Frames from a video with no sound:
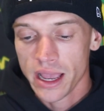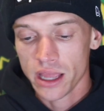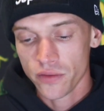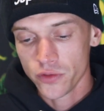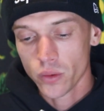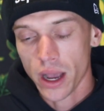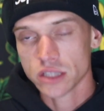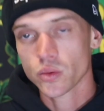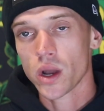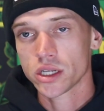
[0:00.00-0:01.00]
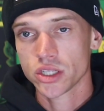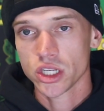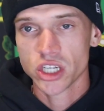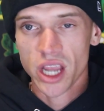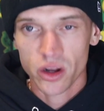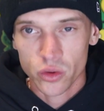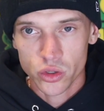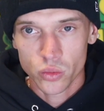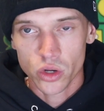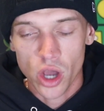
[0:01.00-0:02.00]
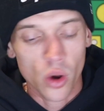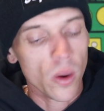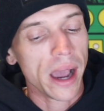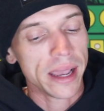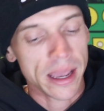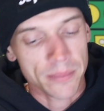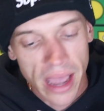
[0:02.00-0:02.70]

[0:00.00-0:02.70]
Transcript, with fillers: And if you guys watch the channel, you know I am